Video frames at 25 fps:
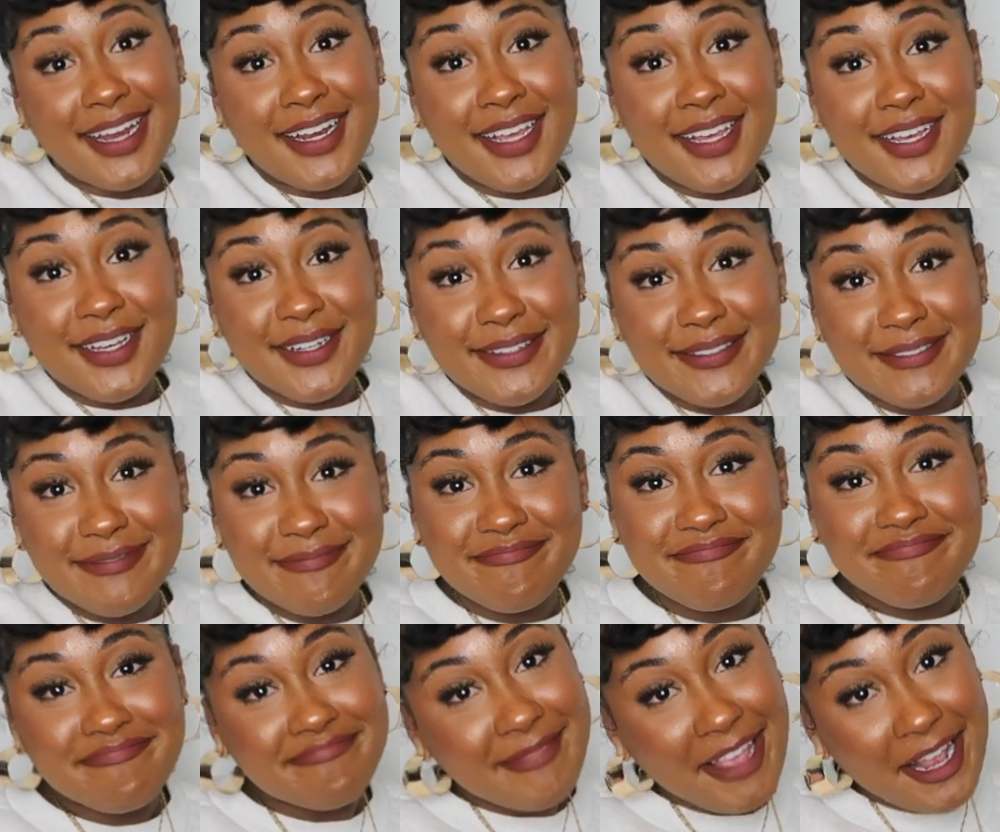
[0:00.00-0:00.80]
I
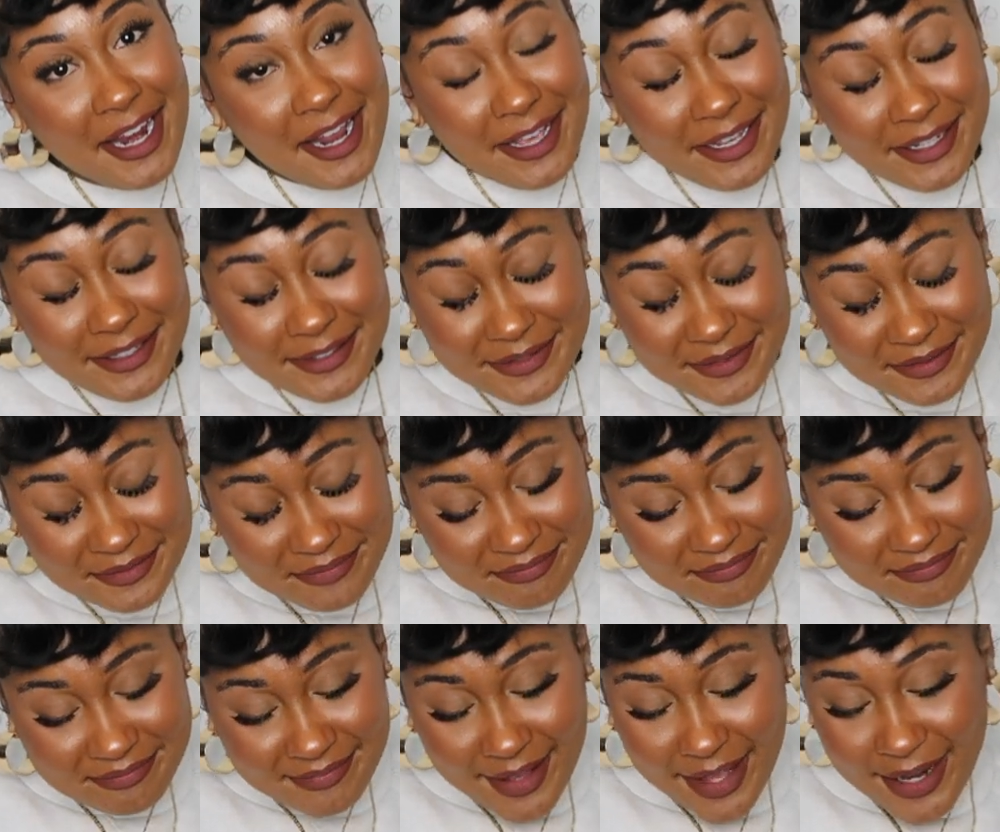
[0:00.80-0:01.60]
know, I
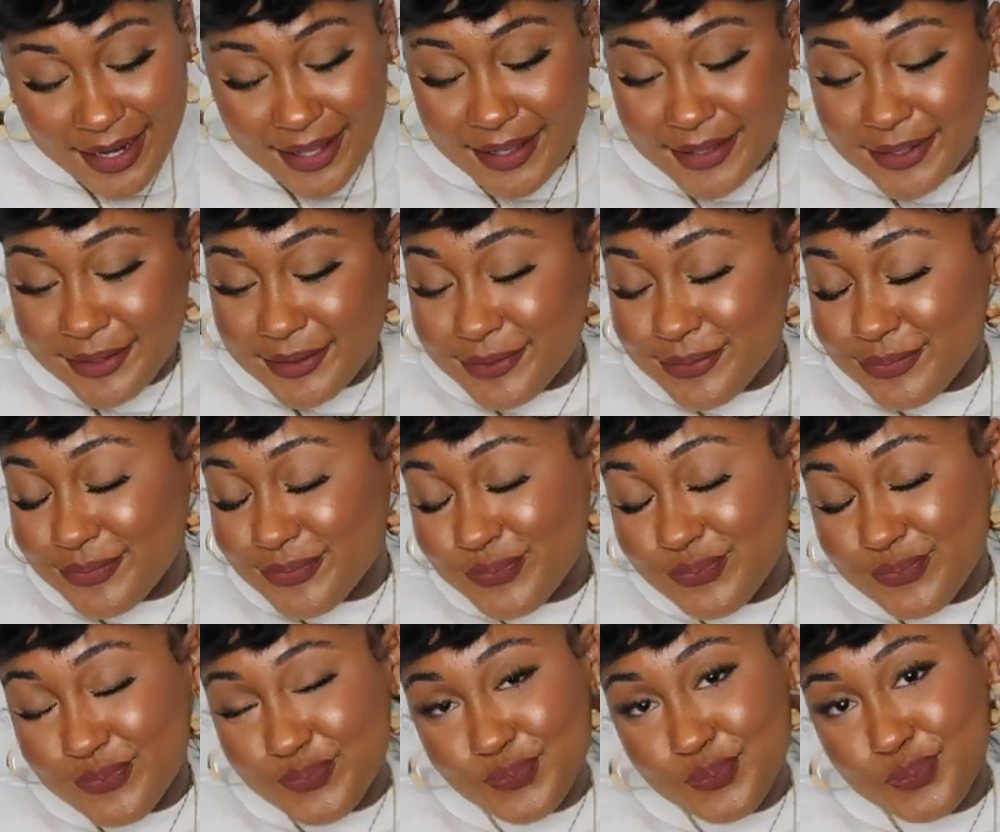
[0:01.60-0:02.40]
know, I
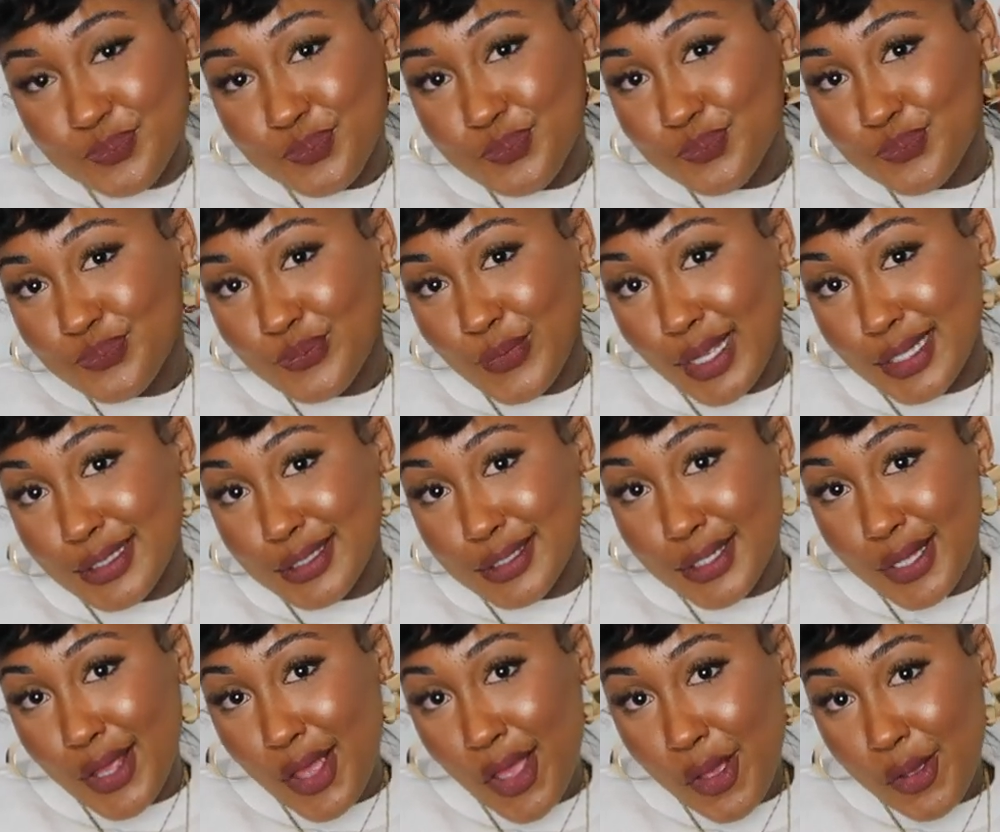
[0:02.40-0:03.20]
know. I
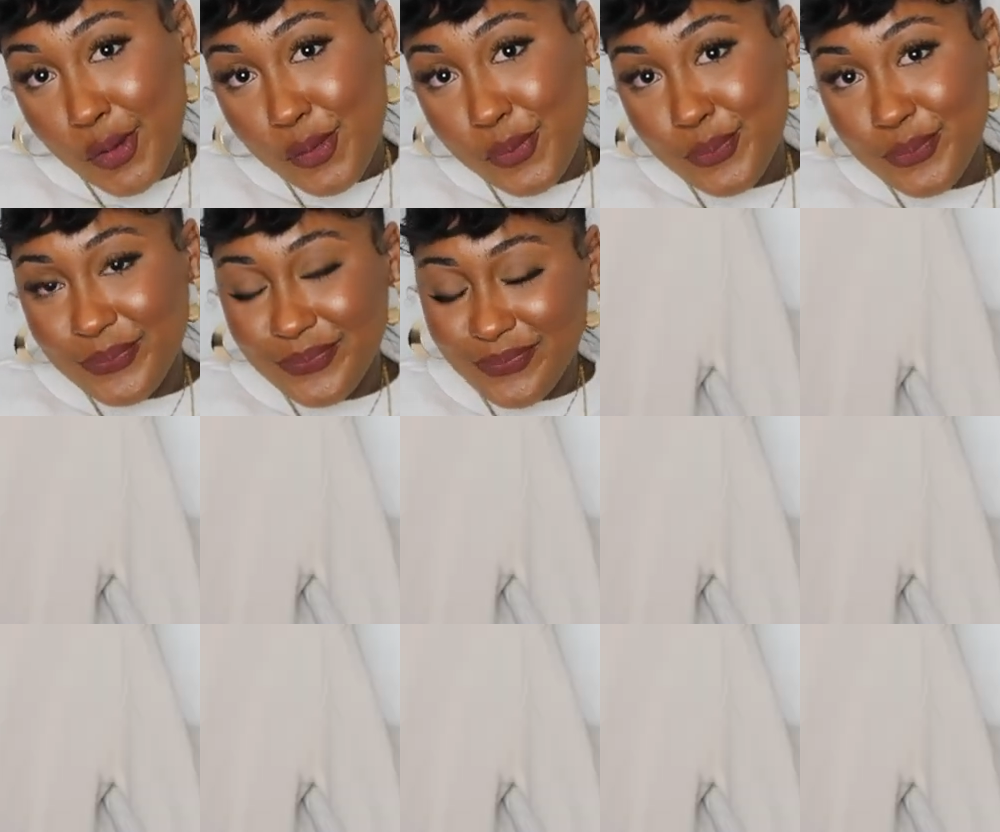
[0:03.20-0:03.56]
did that.